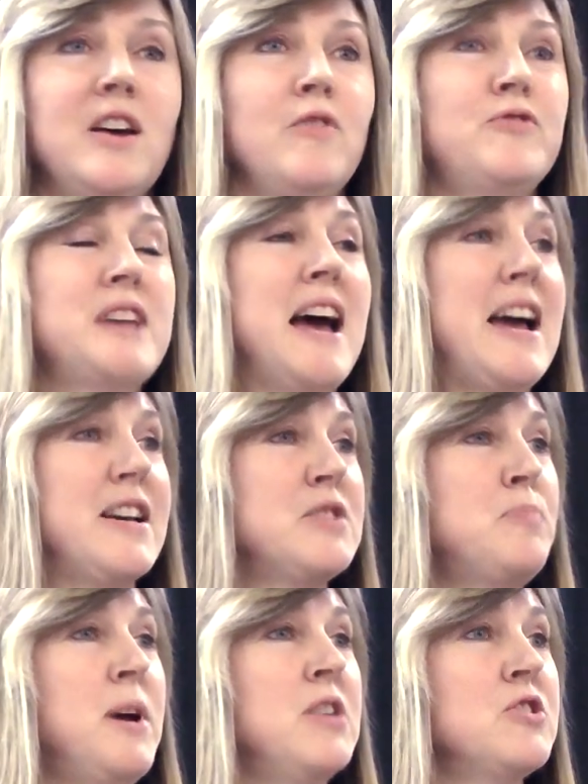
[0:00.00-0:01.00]
of
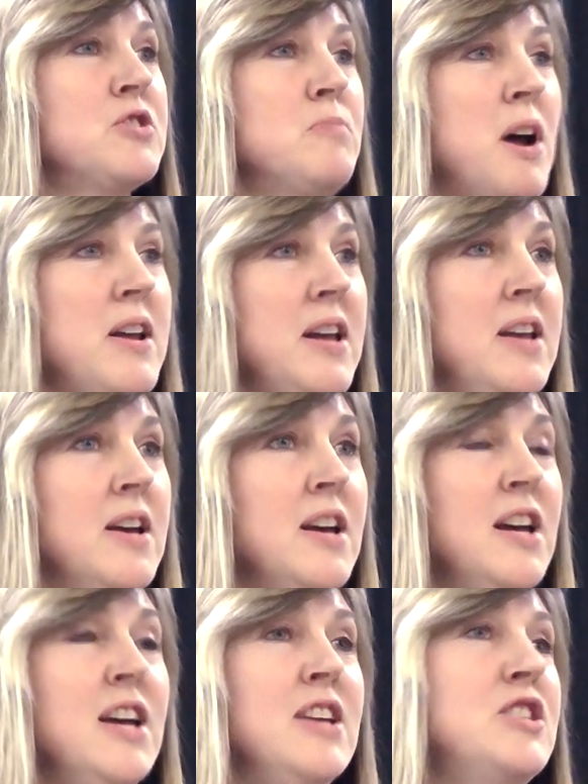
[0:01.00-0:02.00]
taxpayers' money
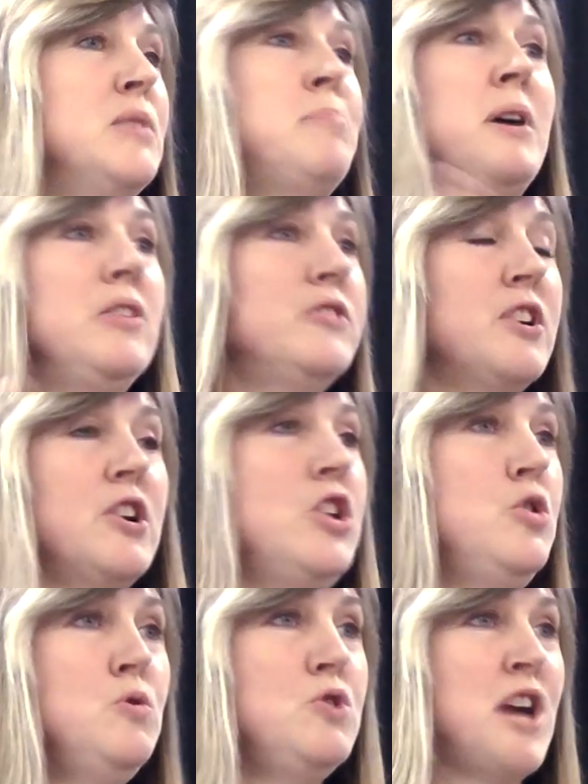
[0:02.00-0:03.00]
to build their
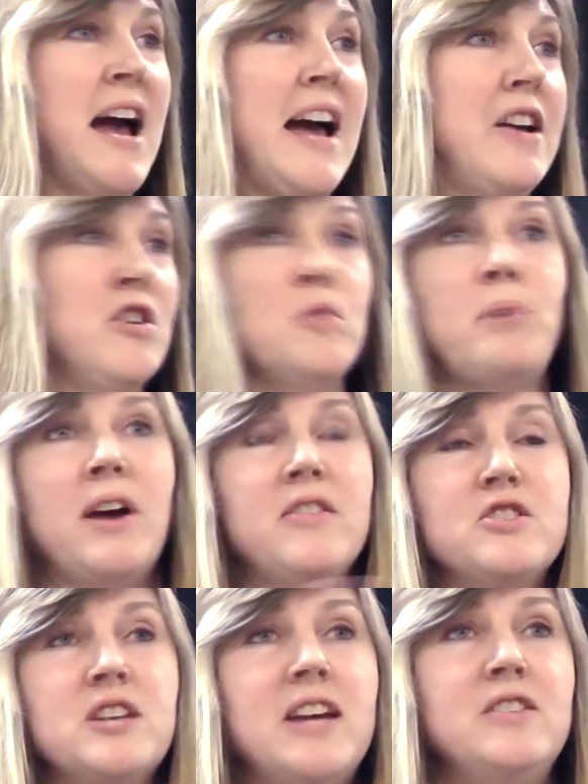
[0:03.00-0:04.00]
huge hangar by
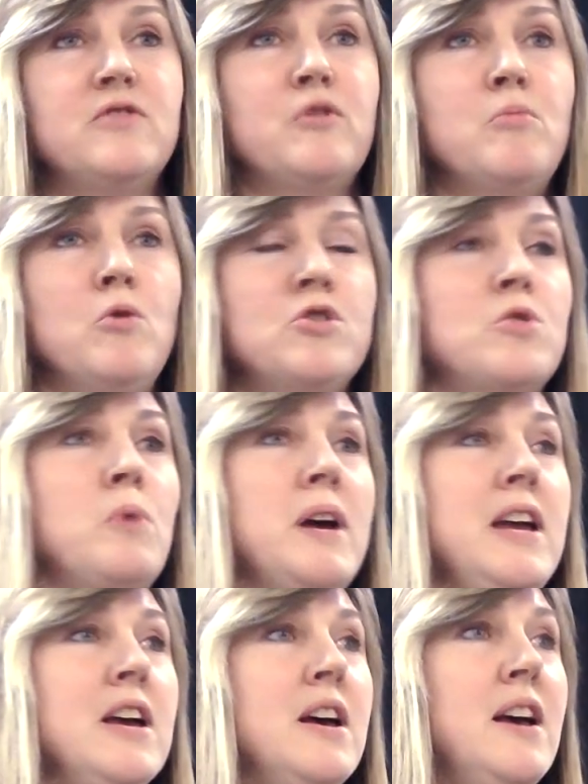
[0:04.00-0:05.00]
the side of a
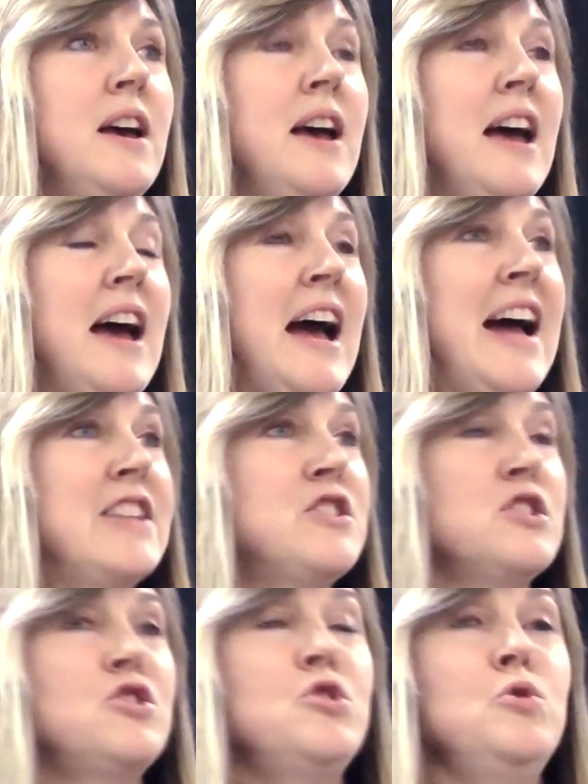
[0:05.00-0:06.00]
motorway, and
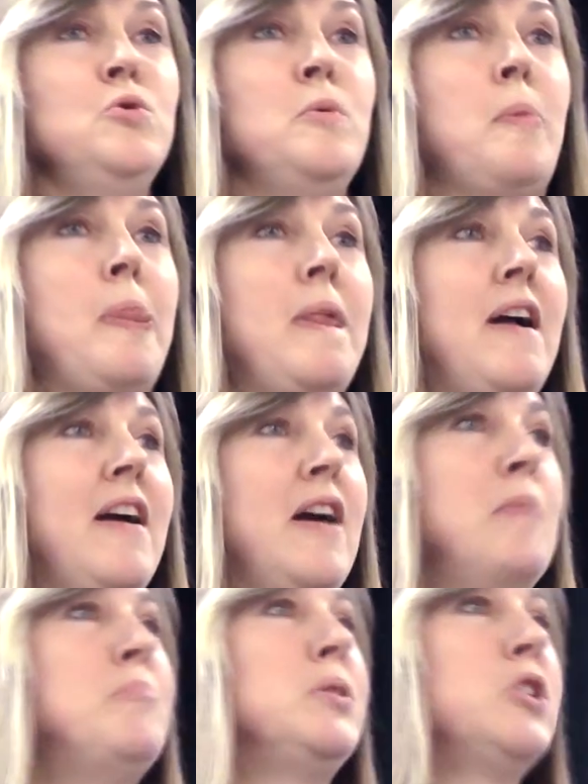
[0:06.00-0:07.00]
to
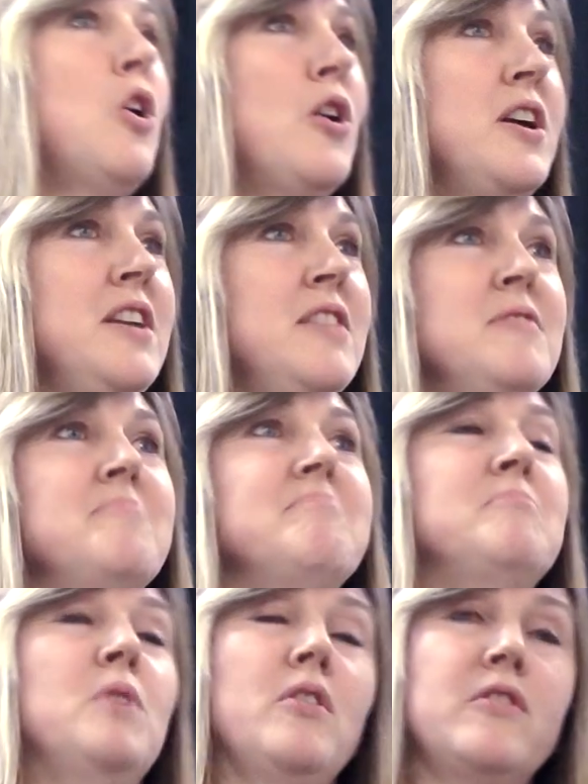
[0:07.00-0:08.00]
employ,
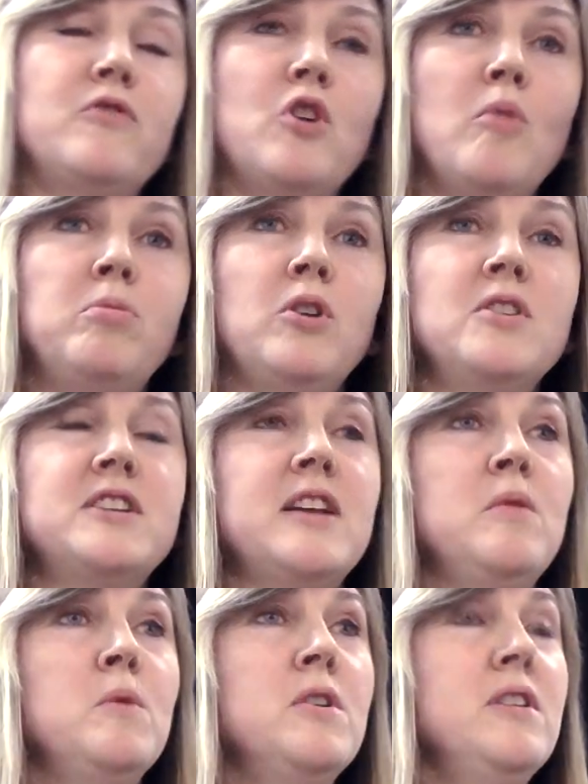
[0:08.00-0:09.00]
well, they've not employed
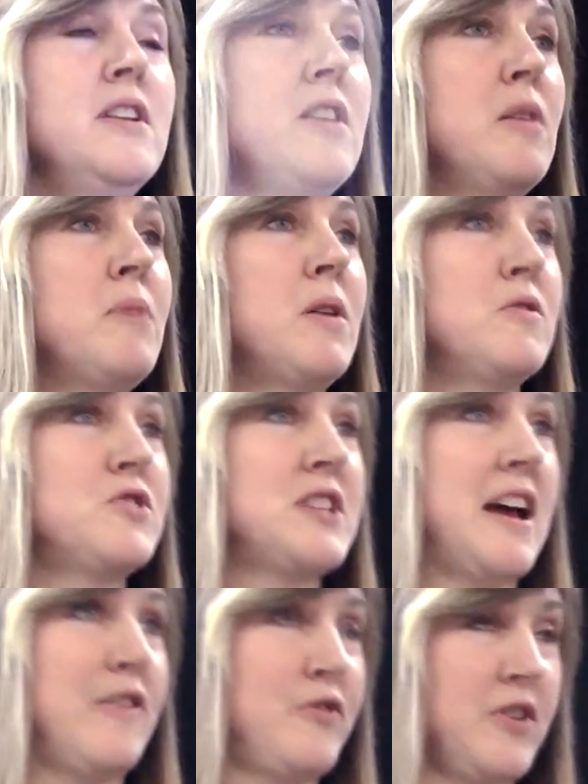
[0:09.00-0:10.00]
anywhere near the amount of
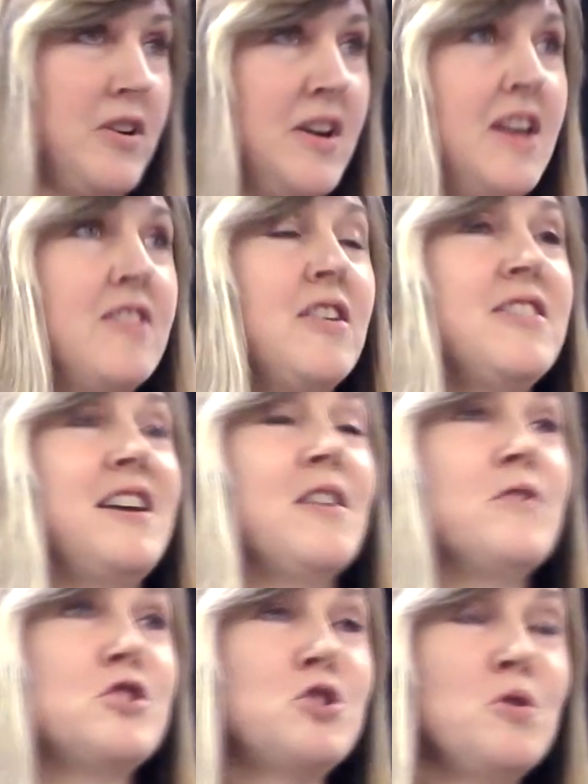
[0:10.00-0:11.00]
staff that they
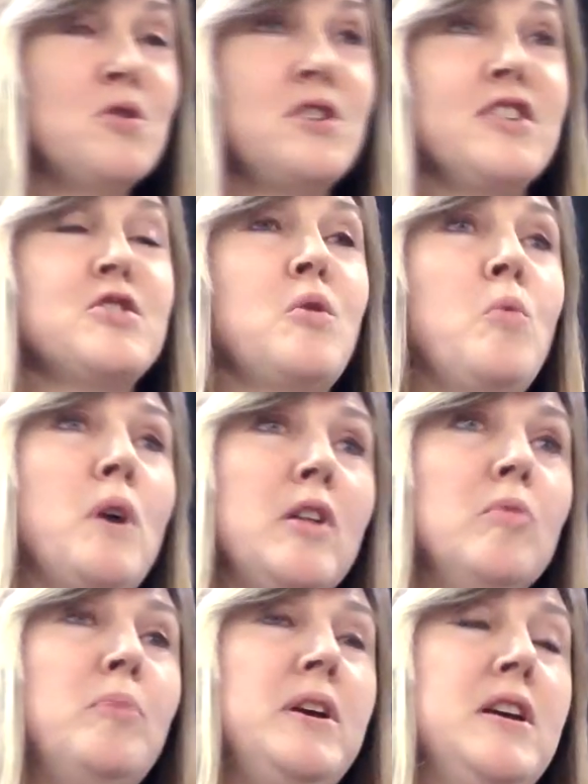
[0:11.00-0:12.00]
have assured us
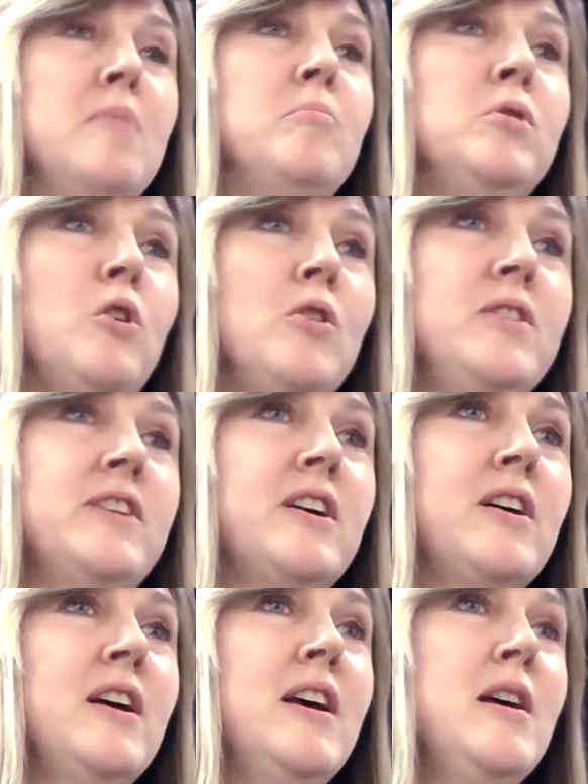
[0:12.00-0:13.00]
will be employed
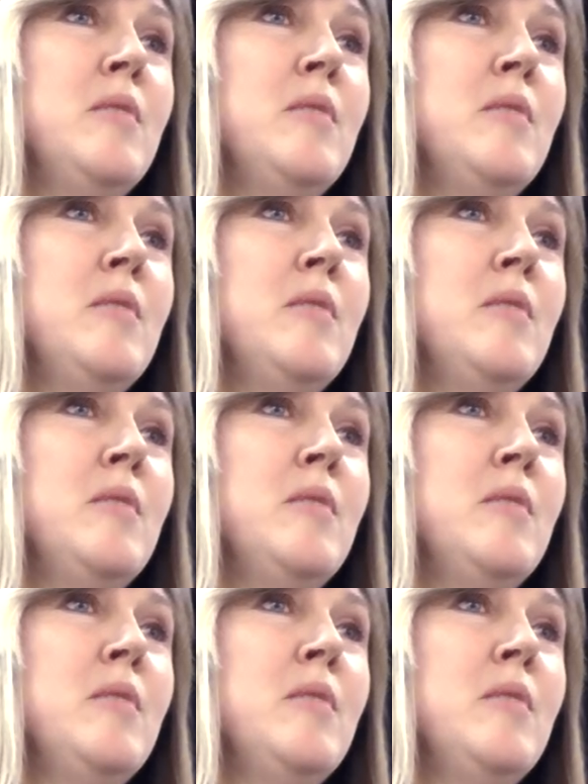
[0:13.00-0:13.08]
there.